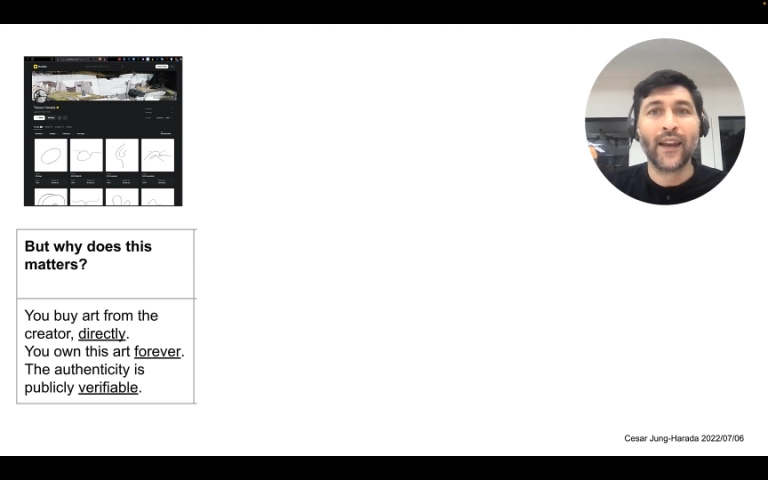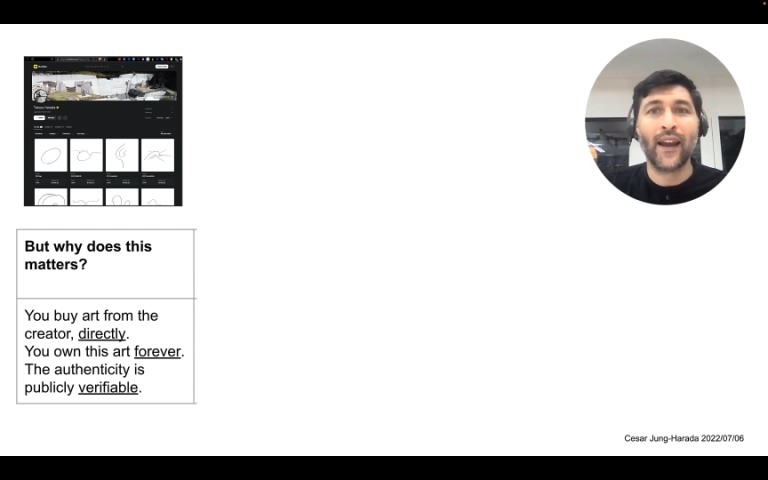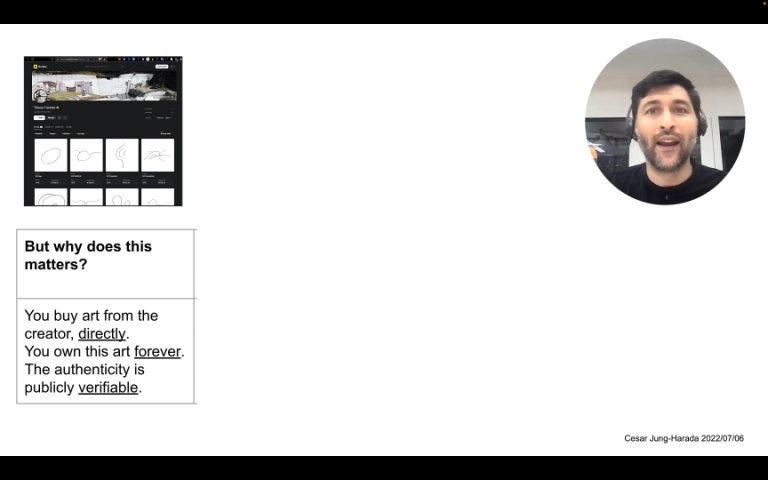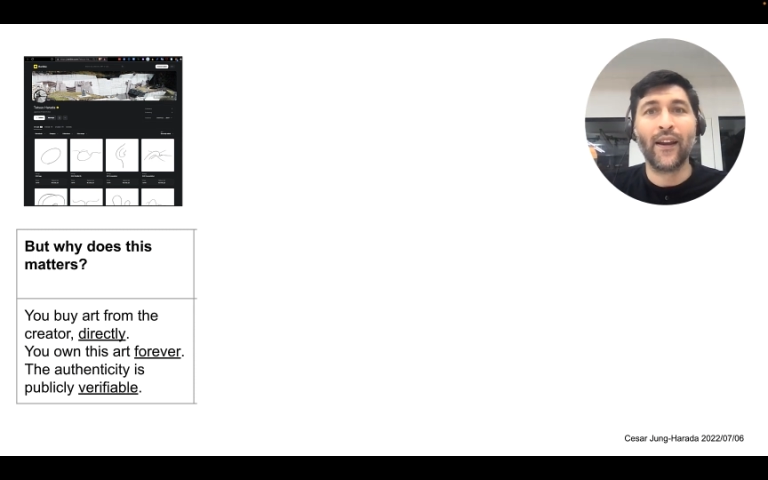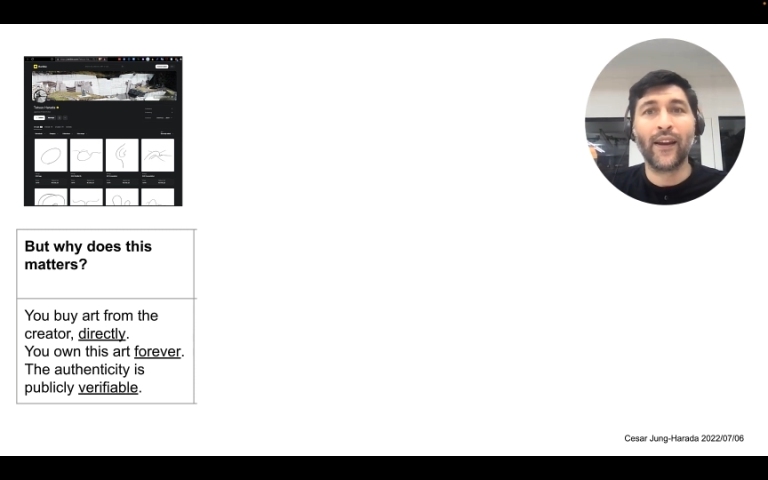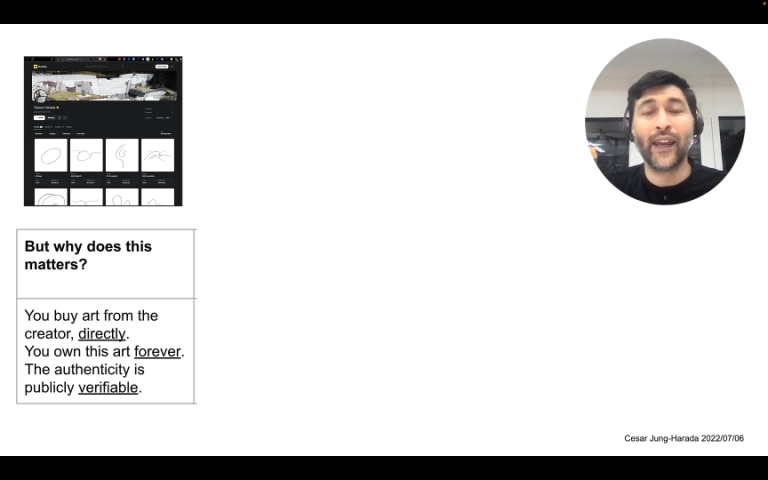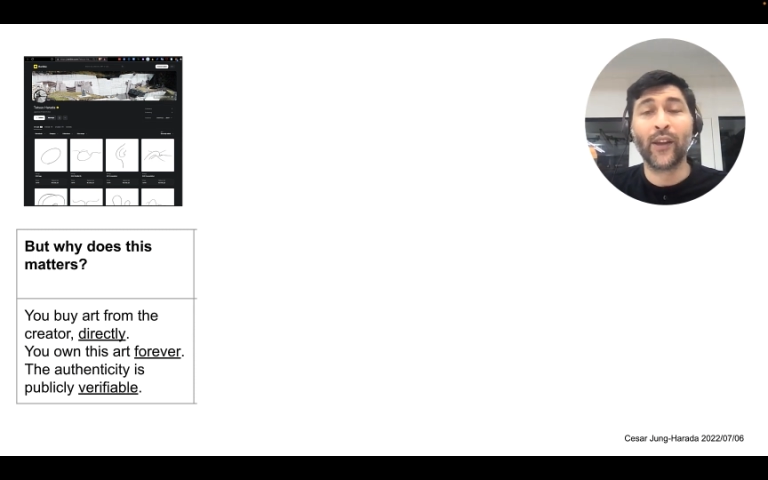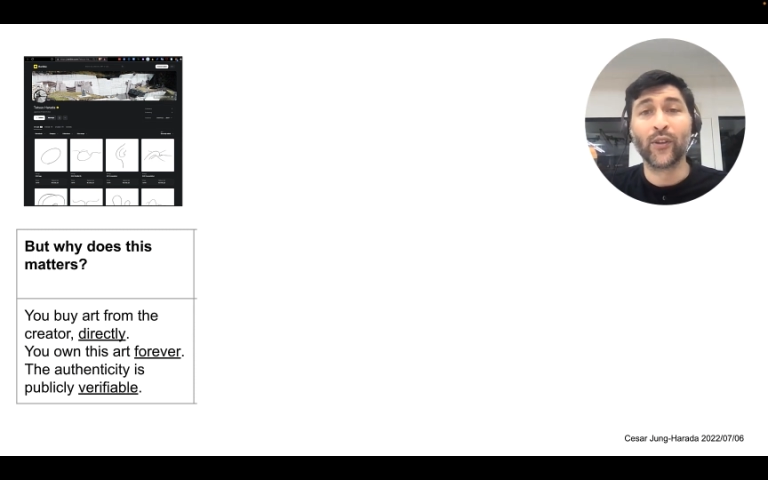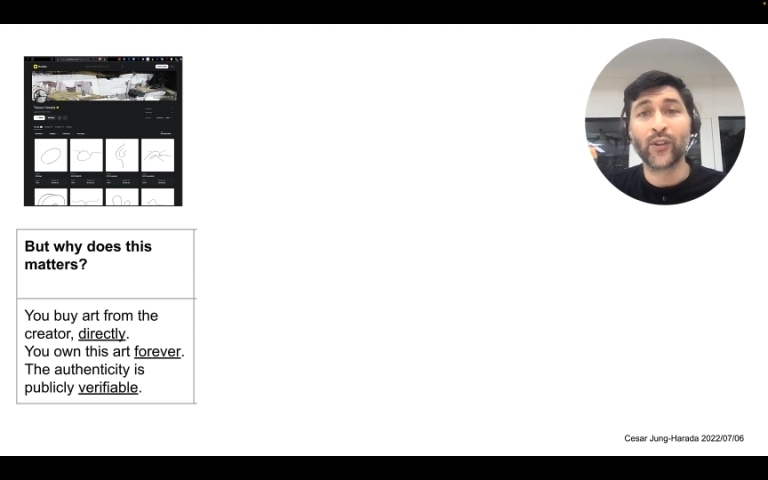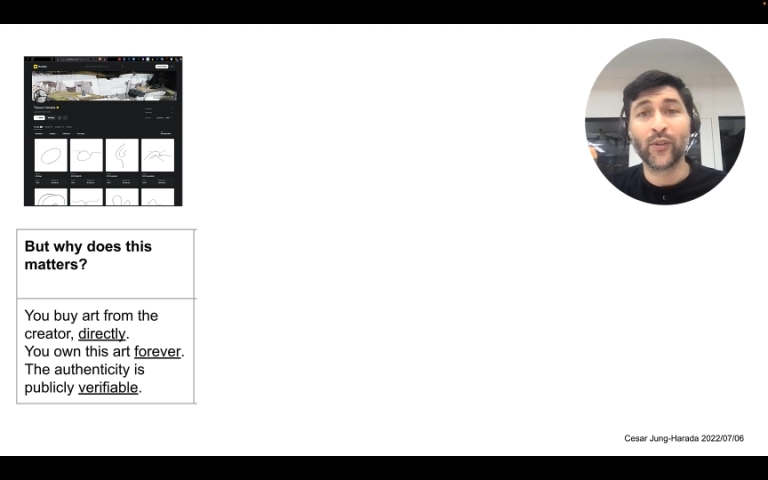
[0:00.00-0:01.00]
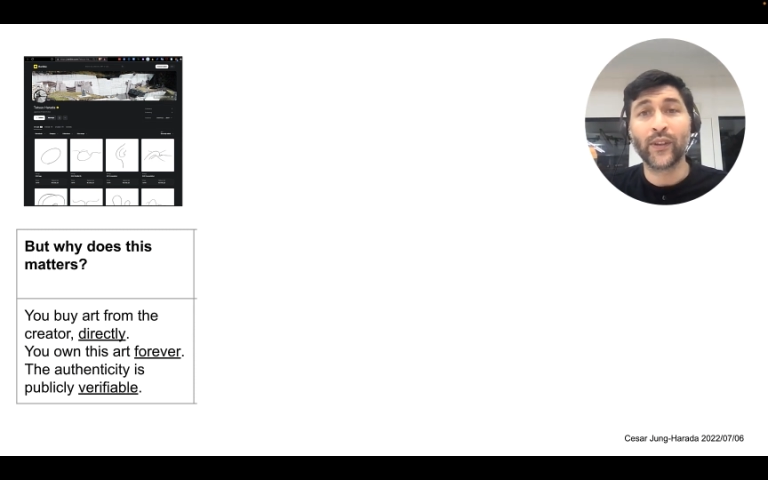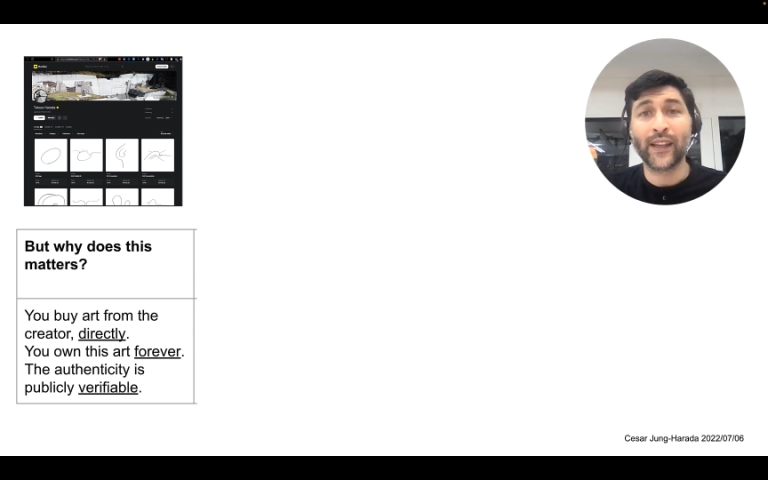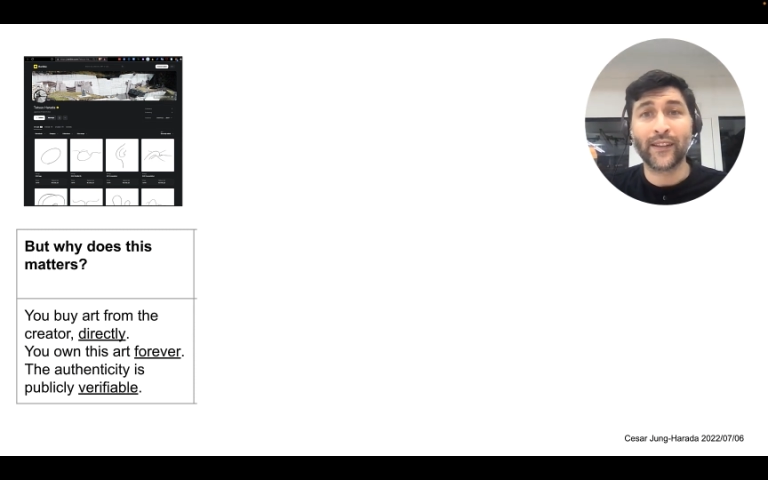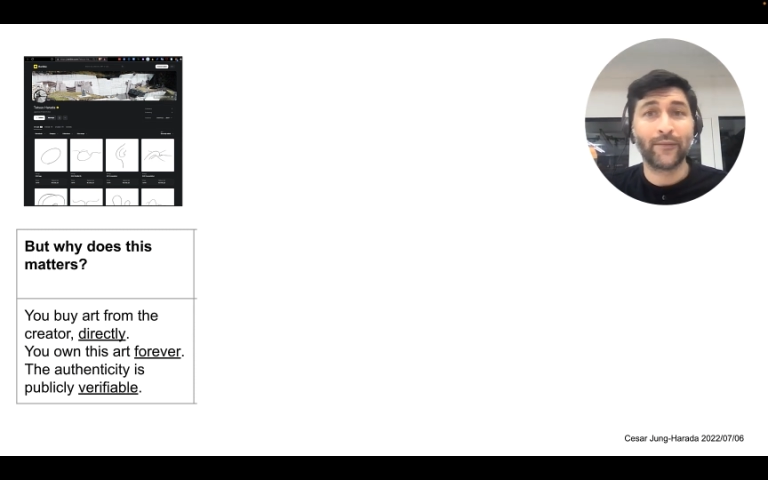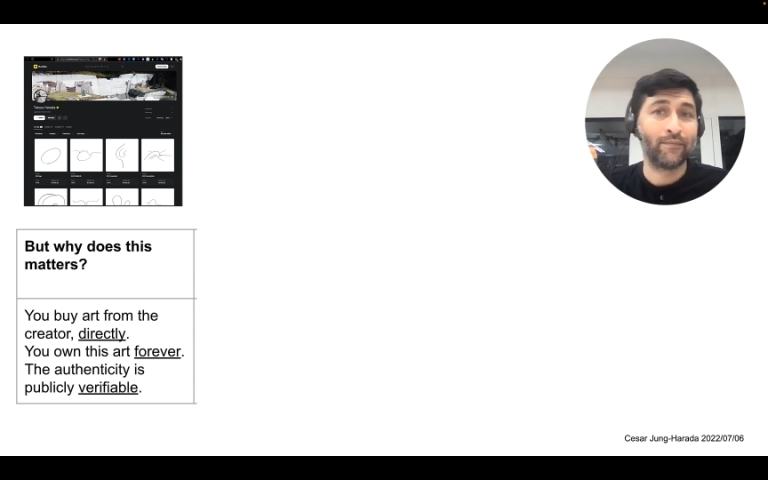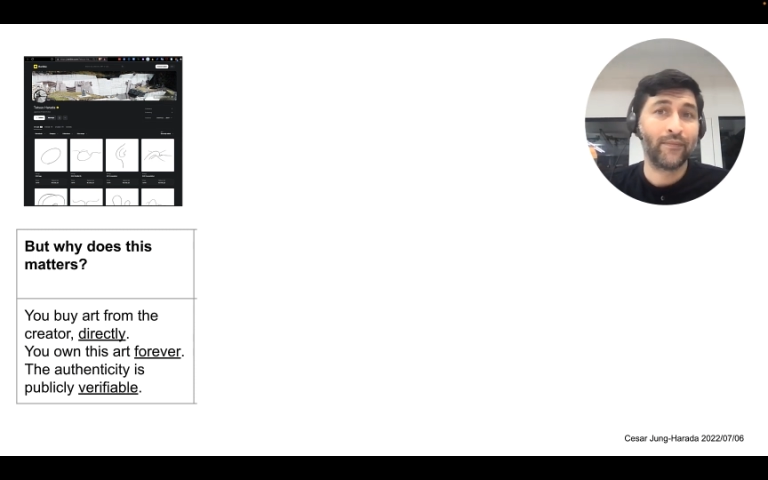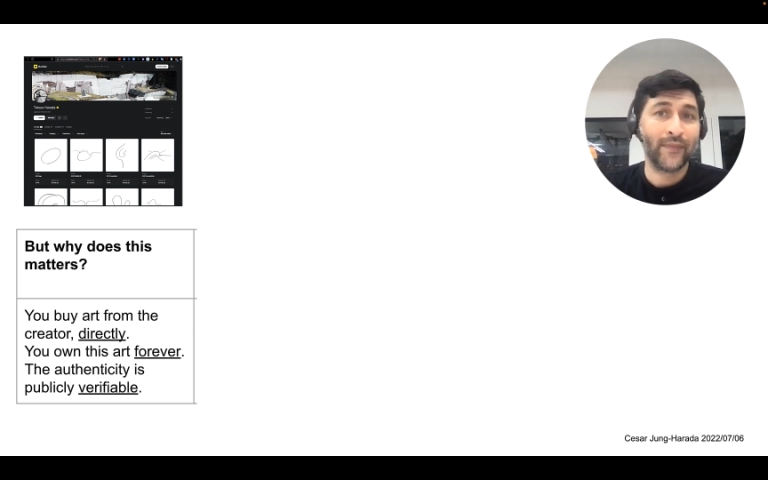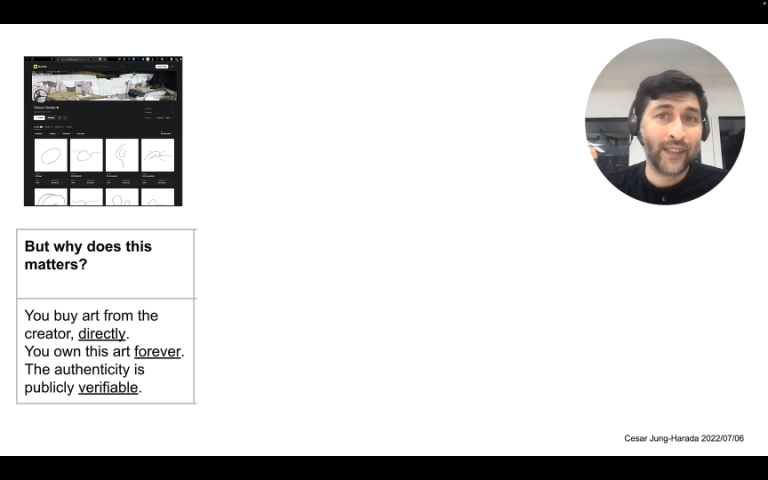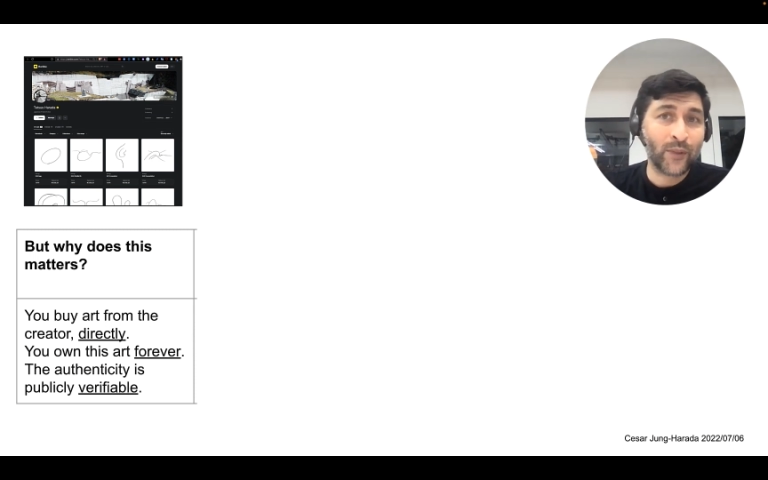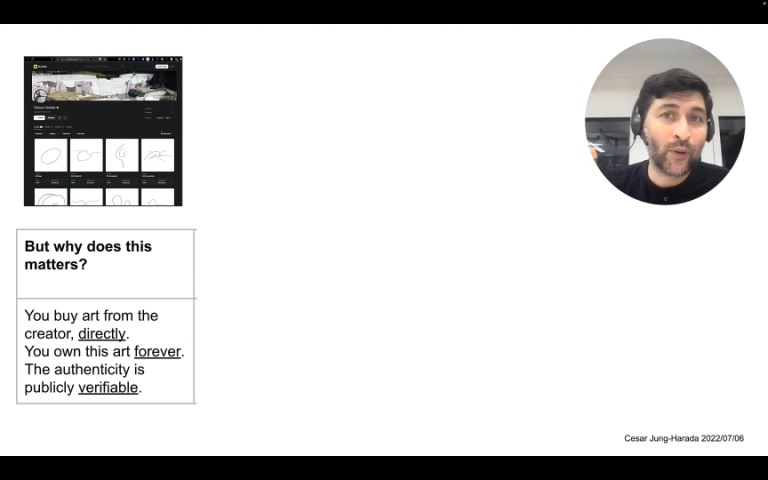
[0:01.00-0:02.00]
and also that
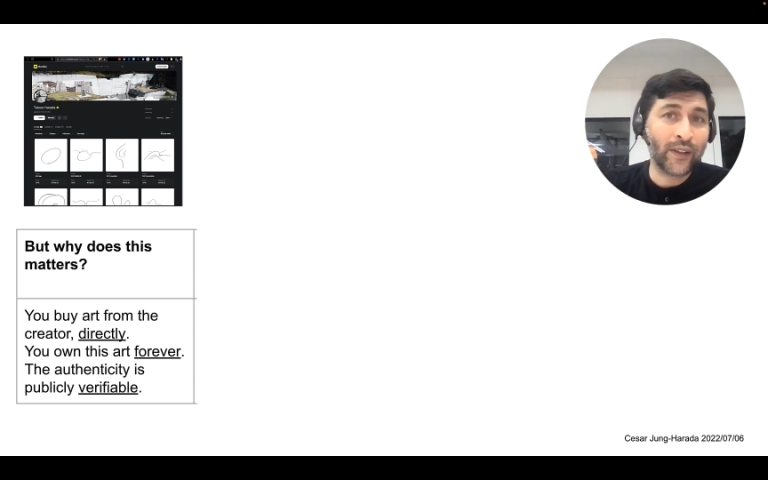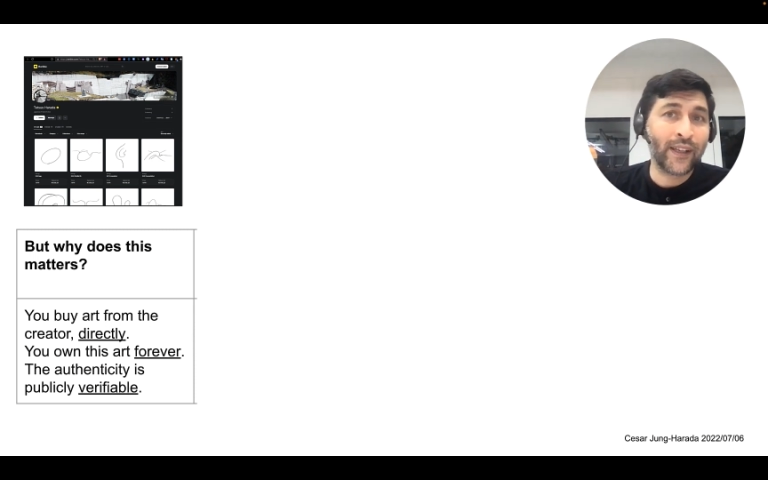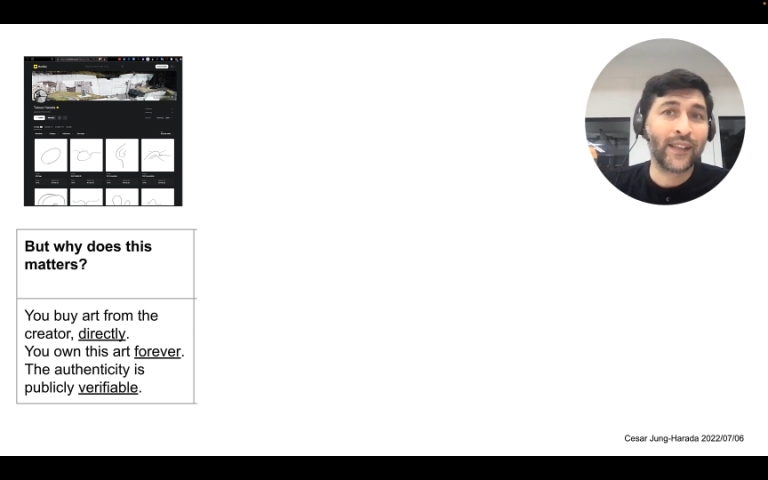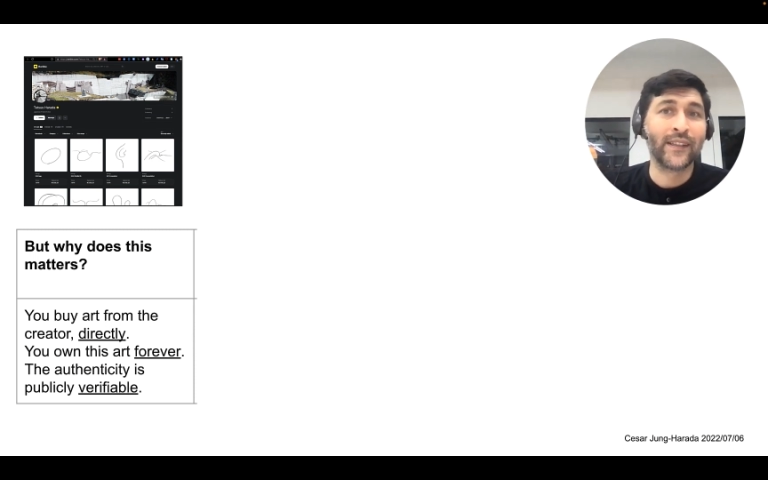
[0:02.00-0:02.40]
this work now is